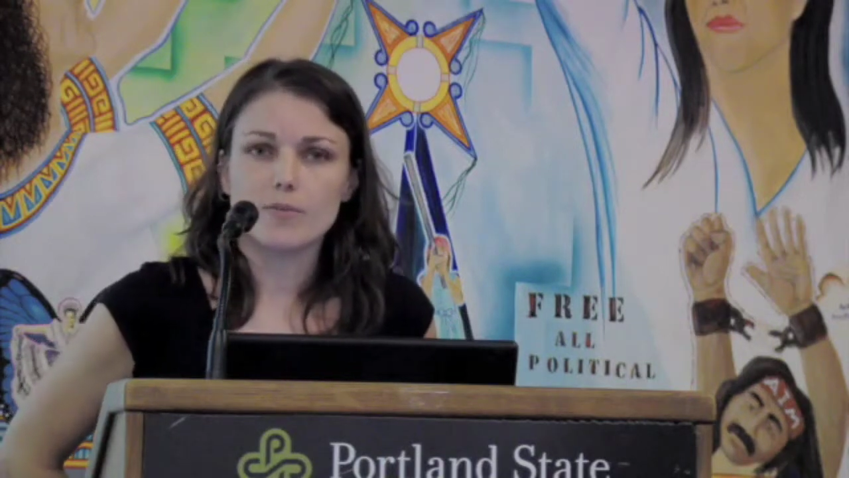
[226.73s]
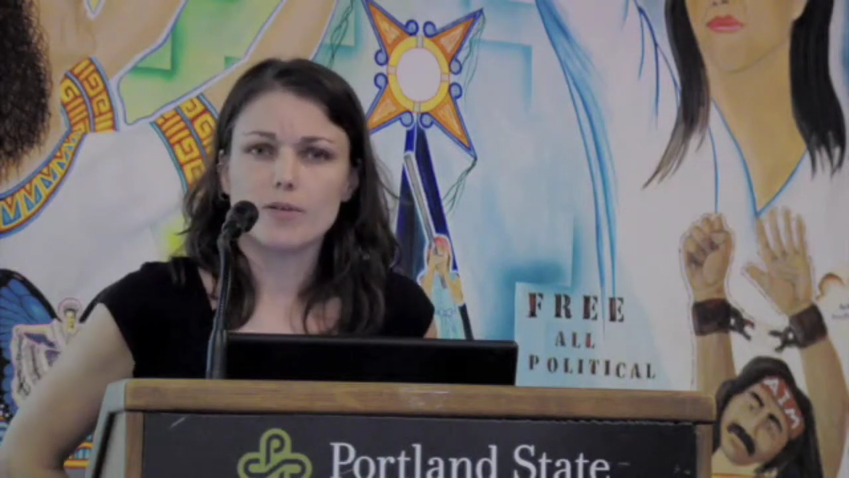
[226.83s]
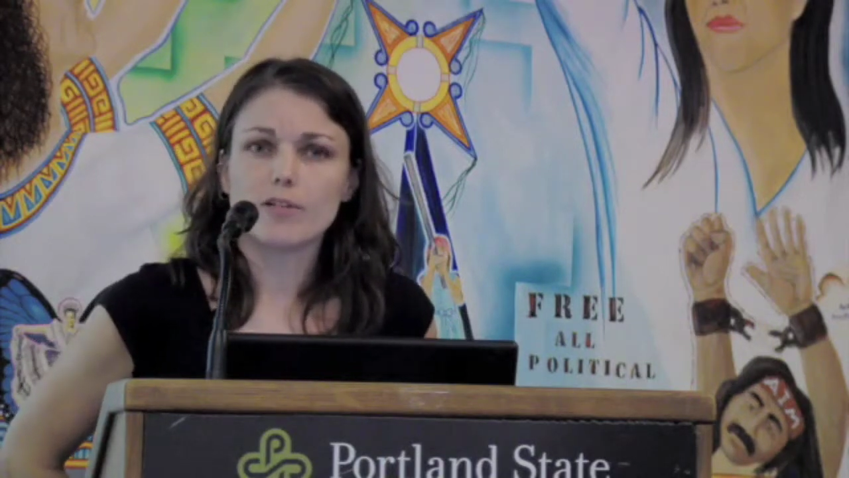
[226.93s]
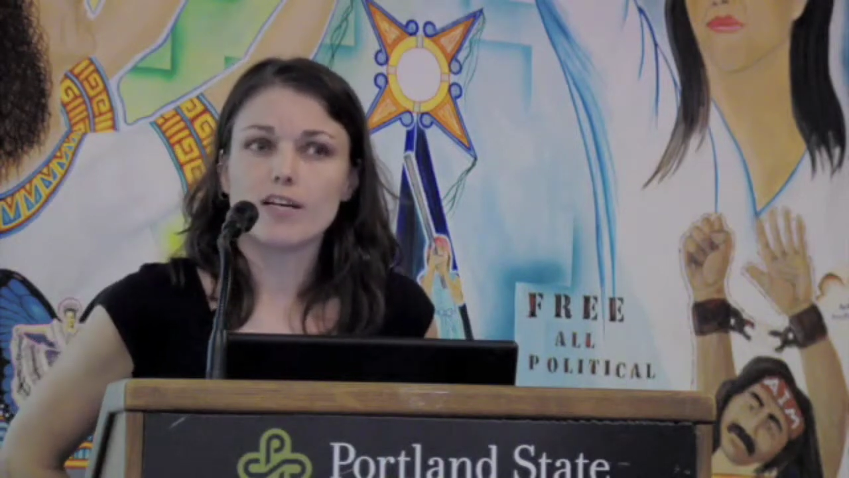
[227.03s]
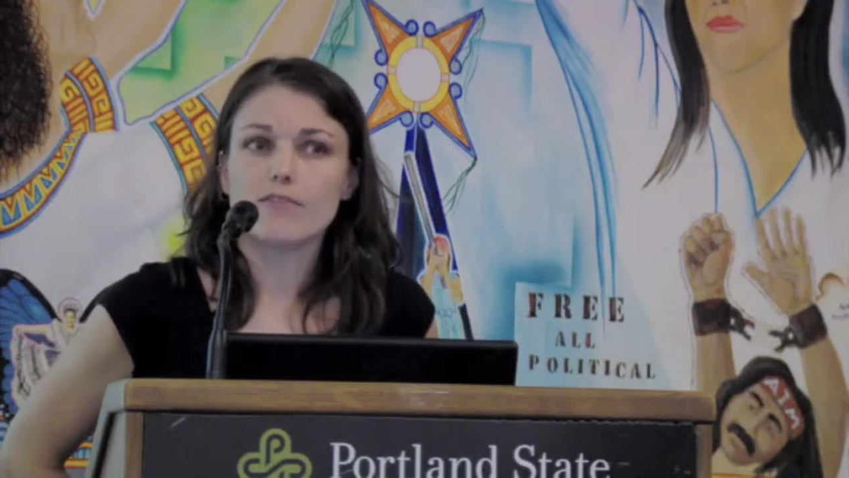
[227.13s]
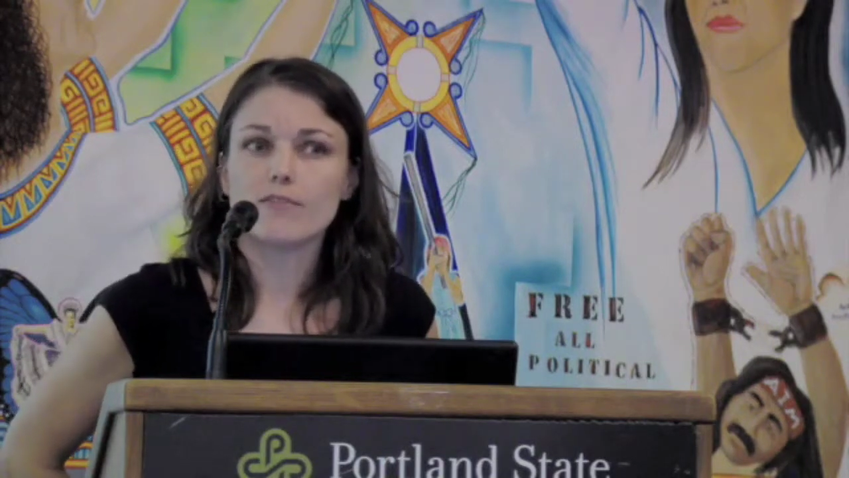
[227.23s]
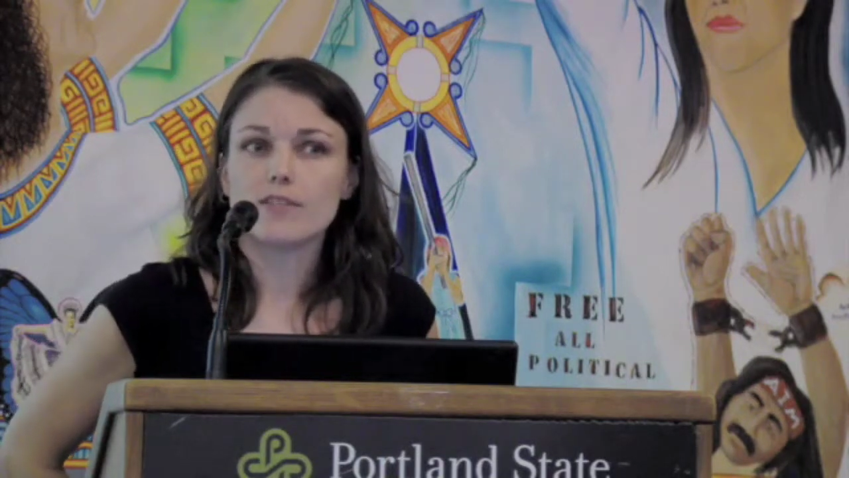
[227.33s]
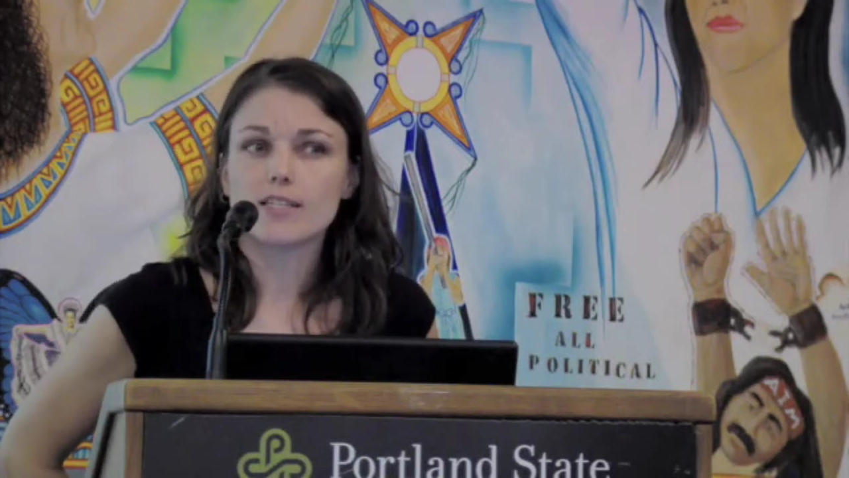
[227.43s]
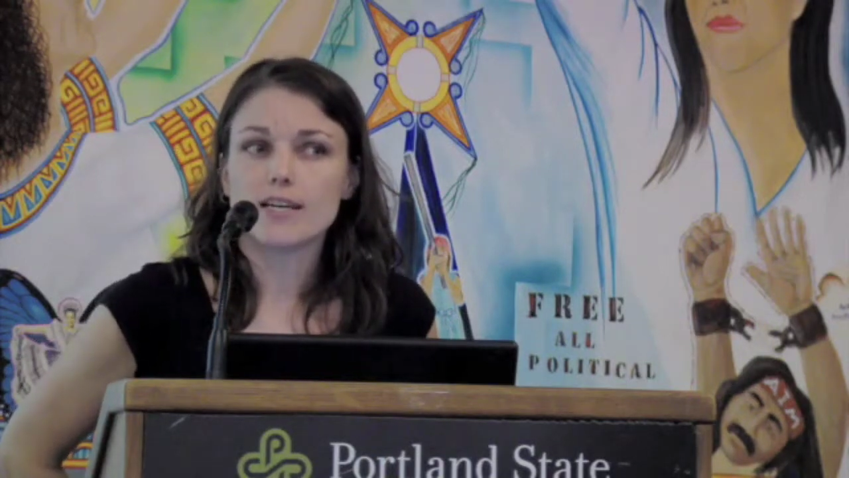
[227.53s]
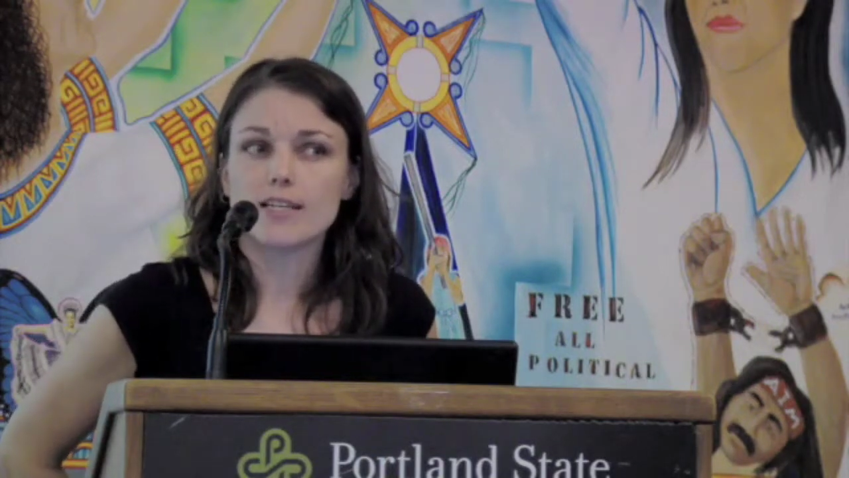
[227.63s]
People have
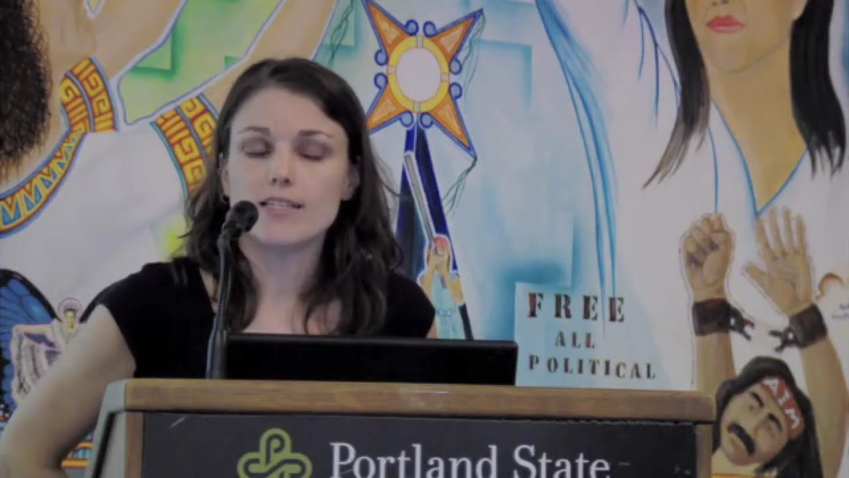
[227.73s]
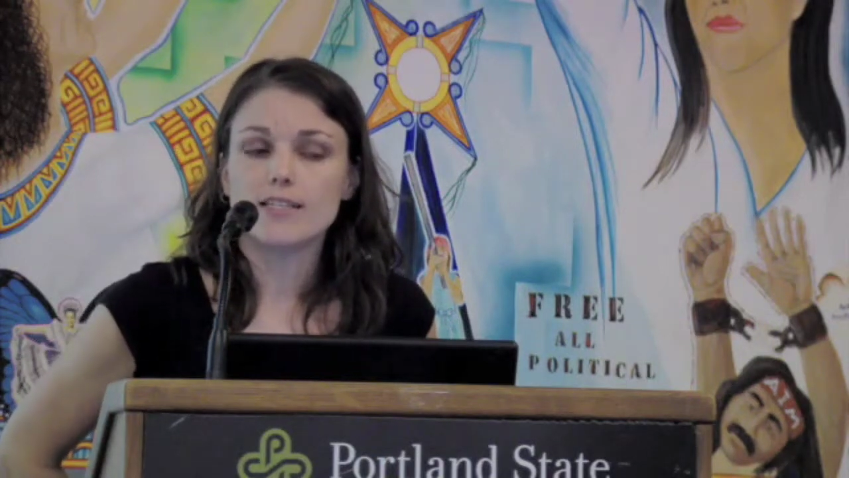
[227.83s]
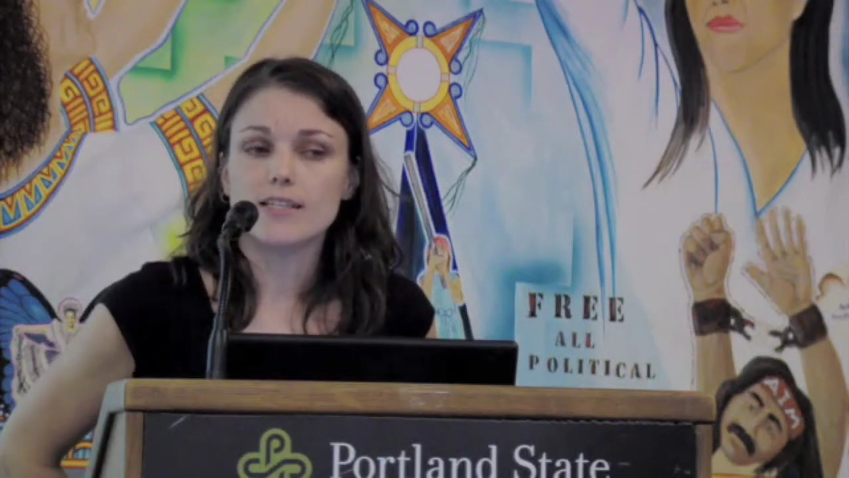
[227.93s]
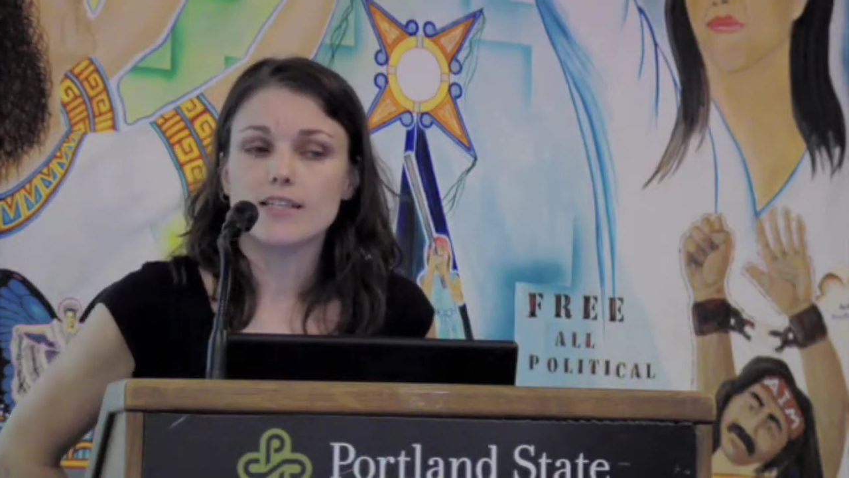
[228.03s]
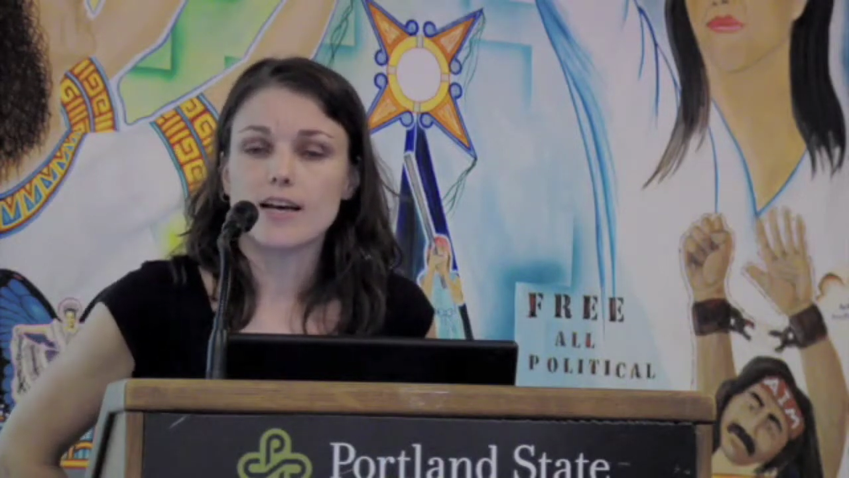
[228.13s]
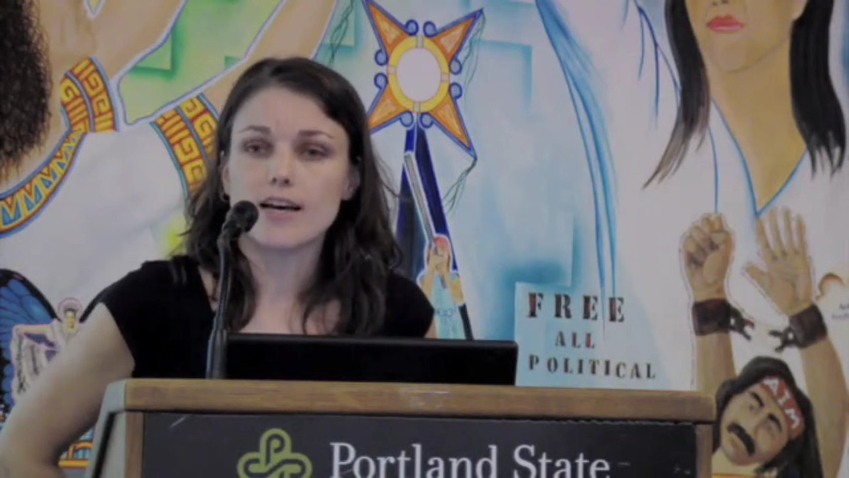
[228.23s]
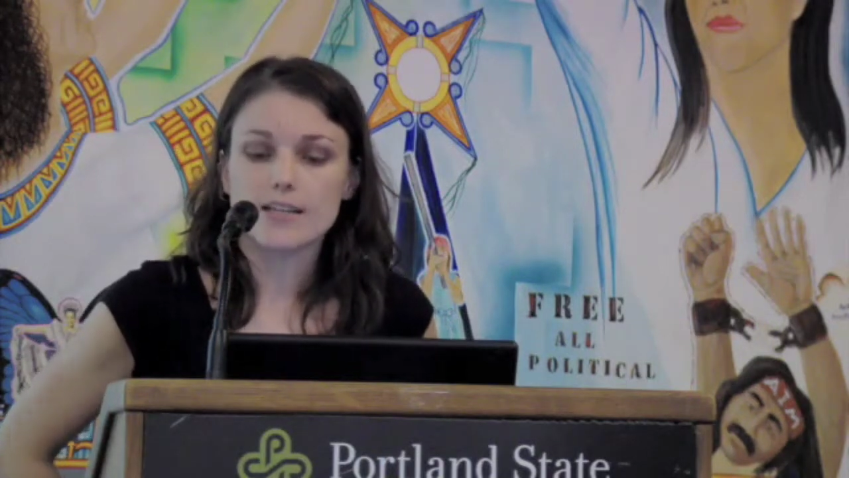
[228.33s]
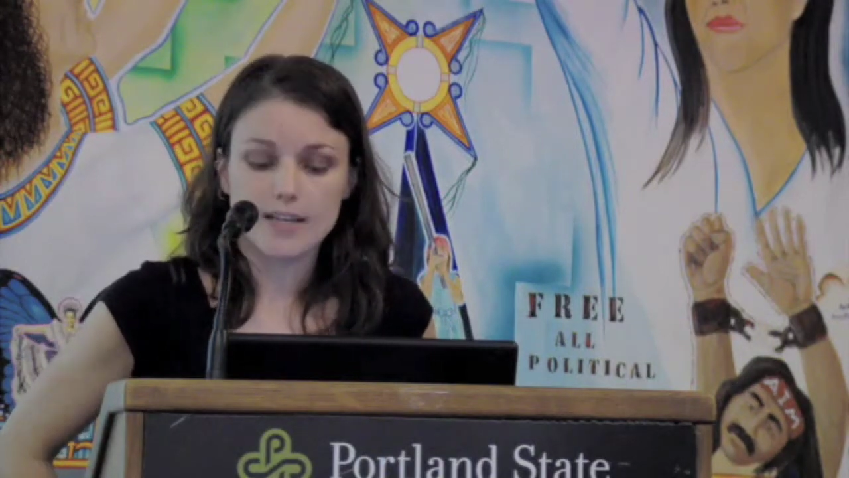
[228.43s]
this idea that